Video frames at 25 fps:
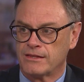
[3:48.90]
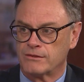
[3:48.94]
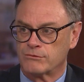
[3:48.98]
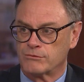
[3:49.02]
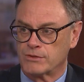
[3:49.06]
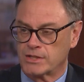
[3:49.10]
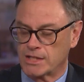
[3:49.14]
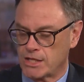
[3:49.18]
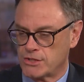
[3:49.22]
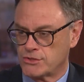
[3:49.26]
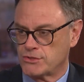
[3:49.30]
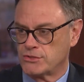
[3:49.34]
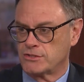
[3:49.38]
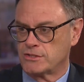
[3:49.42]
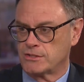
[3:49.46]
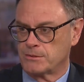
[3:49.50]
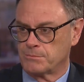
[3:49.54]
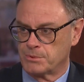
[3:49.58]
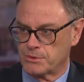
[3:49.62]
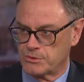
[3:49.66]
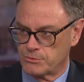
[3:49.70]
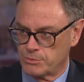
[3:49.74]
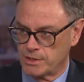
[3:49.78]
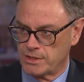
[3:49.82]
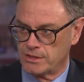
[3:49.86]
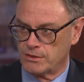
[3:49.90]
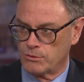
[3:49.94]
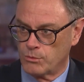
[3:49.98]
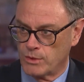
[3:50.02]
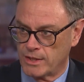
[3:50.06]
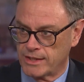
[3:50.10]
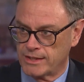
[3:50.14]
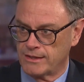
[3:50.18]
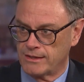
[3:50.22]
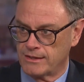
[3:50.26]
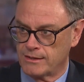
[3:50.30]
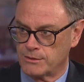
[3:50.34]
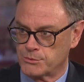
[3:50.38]
the relationship between the
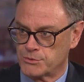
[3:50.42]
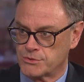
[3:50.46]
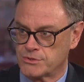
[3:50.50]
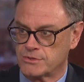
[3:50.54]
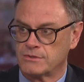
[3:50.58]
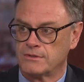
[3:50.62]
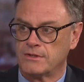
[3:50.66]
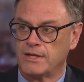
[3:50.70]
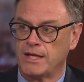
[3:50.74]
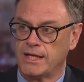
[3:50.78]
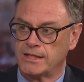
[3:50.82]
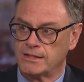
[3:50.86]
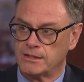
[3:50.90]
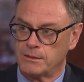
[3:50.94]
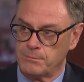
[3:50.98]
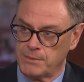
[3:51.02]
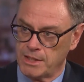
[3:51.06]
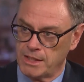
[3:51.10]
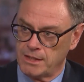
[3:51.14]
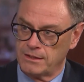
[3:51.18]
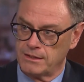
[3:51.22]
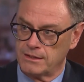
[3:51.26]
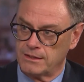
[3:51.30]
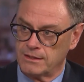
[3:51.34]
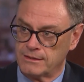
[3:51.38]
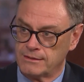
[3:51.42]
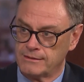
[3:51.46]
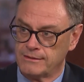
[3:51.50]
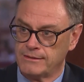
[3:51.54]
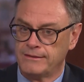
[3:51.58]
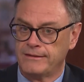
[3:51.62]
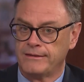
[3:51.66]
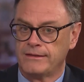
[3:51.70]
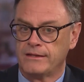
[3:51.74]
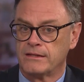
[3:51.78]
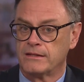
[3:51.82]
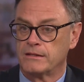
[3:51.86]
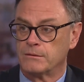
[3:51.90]
White House and the media,
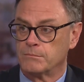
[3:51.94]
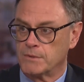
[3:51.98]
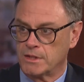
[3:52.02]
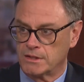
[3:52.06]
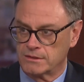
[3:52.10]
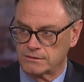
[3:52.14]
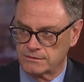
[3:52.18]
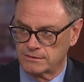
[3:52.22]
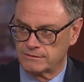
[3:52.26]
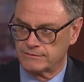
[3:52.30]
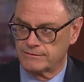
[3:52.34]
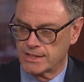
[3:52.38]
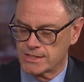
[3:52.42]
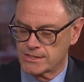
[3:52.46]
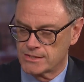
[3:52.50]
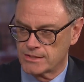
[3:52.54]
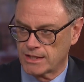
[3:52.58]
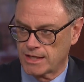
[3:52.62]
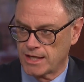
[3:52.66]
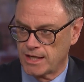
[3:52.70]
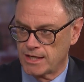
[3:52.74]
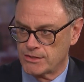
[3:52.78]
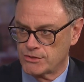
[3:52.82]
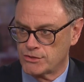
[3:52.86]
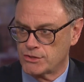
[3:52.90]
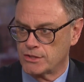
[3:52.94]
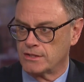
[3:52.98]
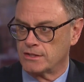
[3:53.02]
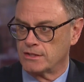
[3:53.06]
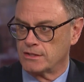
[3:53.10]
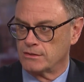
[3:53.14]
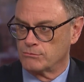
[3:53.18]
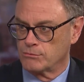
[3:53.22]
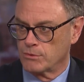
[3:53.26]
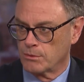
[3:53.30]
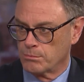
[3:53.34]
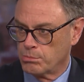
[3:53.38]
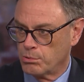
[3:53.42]
the Mueller investigation
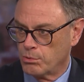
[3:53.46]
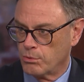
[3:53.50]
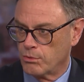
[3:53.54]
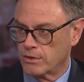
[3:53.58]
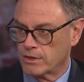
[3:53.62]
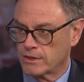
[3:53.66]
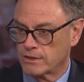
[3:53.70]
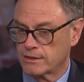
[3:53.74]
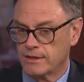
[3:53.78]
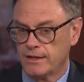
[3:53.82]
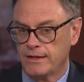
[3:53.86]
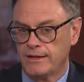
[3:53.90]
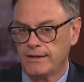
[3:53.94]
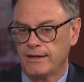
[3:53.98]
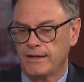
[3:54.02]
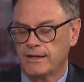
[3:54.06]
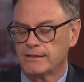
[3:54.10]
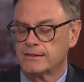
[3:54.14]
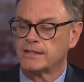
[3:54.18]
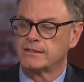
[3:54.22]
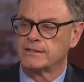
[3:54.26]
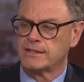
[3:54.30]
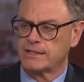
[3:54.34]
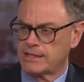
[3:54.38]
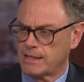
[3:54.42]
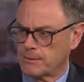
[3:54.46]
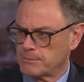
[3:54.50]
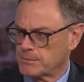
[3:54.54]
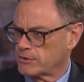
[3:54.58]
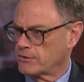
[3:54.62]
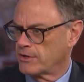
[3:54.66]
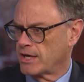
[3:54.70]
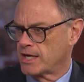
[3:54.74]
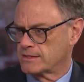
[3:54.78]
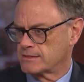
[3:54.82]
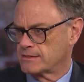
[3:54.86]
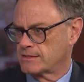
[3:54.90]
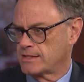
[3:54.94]
and report, and then the
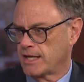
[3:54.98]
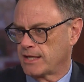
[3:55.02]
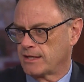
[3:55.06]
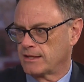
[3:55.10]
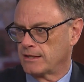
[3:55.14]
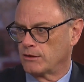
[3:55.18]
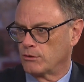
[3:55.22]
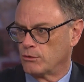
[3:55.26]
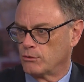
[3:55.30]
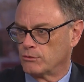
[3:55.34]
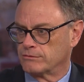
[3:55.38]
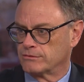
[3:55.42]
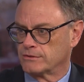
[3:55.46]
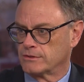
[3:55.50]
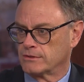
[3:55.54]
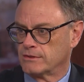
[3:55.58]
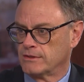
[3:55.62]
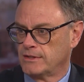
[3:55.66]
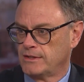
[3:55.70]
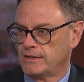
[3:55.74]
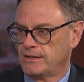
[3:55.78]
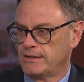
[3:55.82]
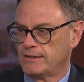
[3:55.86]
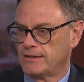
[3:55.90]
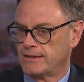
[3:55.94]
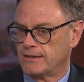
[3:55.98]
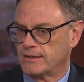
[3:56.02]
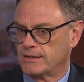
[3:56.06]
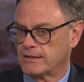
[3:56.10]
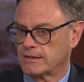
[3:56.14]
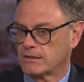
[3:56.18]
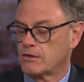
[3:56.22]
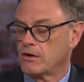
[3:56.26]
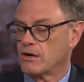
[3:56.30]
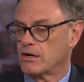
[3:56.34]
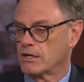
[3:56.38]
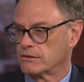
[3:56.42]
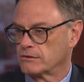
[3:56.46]
Democrats taking over
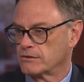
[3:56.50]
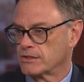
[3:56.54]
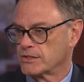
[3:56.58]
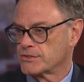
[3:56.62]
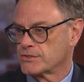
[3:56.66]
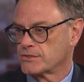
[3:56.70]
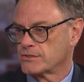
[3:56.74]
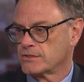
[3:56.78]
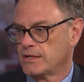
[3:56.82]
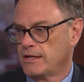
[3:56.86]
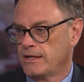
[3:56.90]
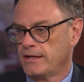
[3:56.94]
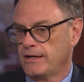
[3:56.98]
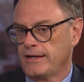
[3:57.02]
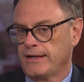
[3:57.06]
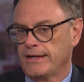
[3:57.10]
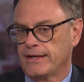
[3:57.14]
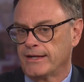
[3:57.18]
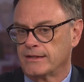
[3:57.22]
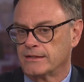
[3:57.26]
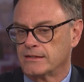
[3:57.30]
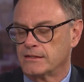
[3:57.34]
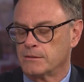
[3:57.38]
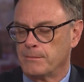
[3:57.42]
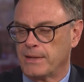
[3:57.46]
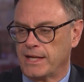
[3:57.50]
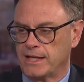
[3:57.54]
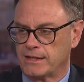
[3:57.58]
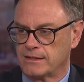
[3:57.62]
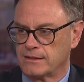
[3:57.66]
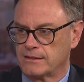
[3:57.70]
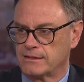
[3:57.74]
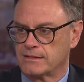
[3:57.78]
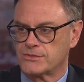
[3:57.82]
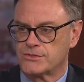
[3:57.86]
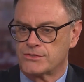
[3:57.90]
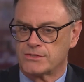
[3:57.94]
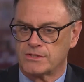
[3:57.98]
Congress and
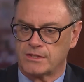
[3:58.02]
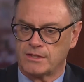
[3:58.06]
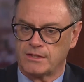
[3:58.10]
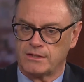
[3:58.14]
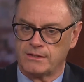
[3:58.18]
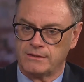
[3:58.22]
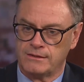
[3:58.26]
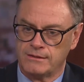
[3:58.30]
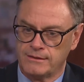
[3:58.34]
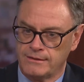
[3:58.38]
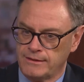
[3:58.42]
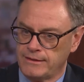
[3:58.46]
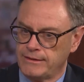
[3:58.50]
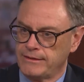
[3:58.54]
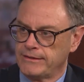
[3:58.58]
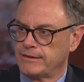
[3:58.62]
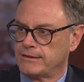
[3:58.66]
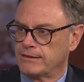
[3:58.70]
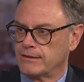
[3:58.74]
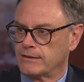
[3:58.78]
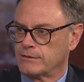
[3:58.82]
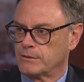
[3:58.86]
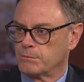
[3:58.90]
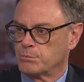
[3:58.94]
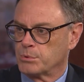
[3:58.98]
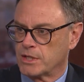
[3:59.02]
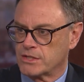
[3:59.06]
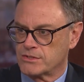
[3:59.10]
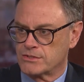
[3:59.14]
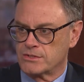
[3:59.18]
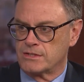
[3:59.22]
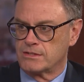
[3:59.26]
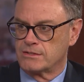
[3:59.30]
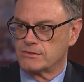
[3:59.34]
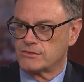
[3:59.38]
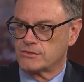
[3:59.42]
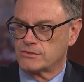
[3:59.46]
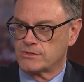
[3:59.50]
demanding to see, the
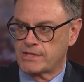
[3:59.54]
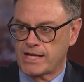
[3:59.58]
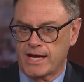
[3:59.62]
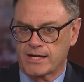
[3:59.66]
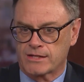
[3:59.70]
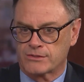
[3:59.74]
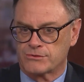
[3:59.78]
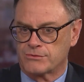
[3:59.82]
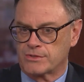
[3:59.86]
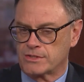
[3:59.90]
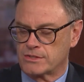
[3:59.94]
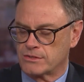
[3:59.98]
president's tax